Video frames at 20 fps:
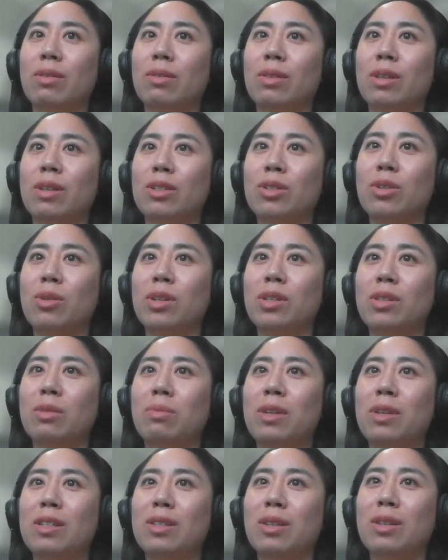there's going to
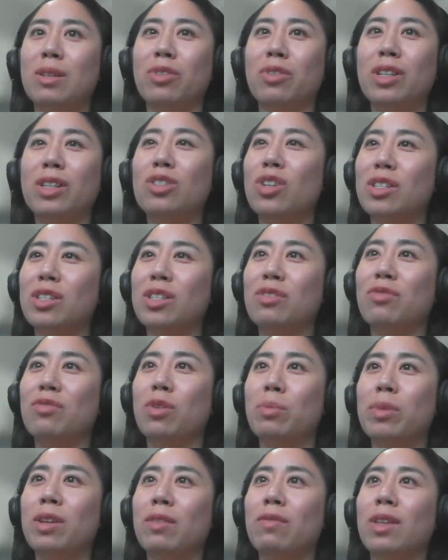be some really
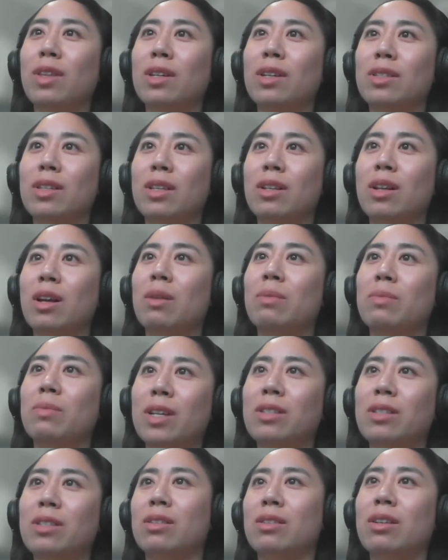transformative things that come
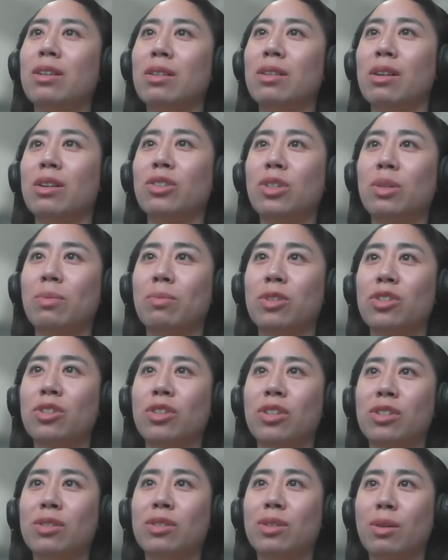as the technology
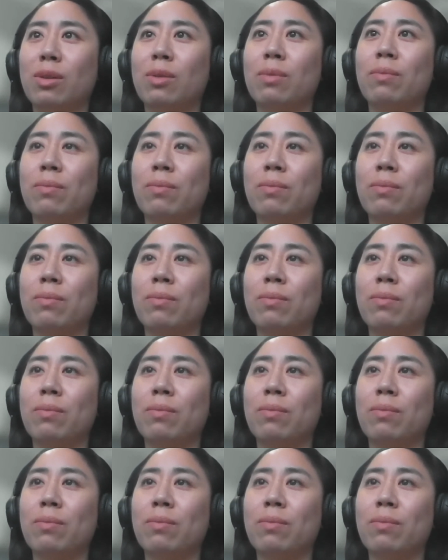matures.